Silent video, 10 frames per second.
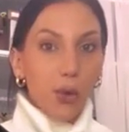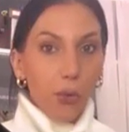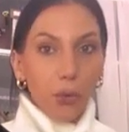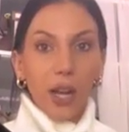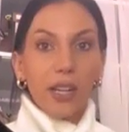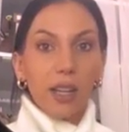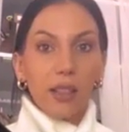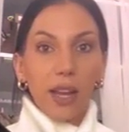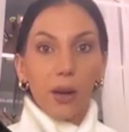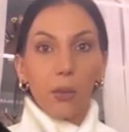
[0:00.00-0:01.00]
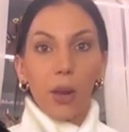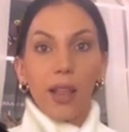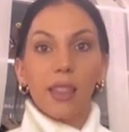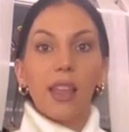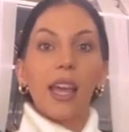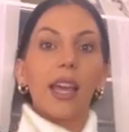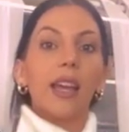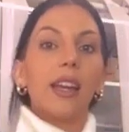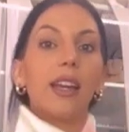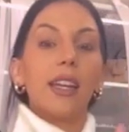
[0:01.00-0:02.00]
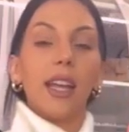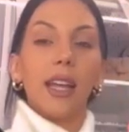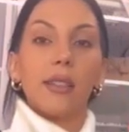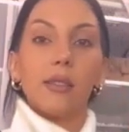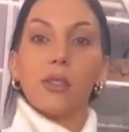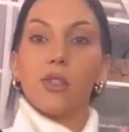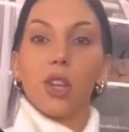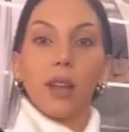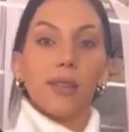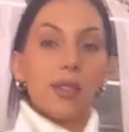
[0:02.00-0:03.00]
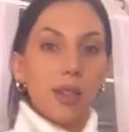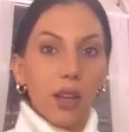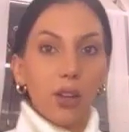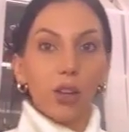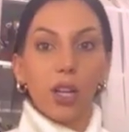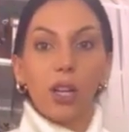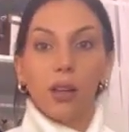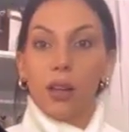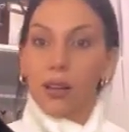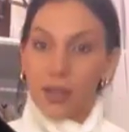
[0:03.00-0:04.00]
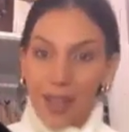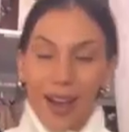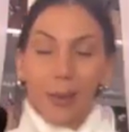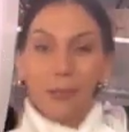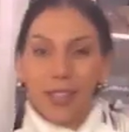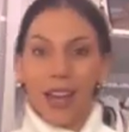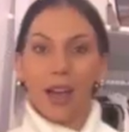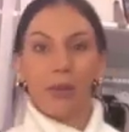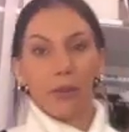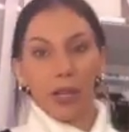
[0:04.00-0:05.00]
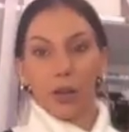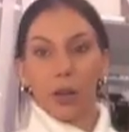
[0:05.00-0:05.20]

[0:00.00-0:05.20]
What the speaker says: It's great to layer with, and it's just a good top to have in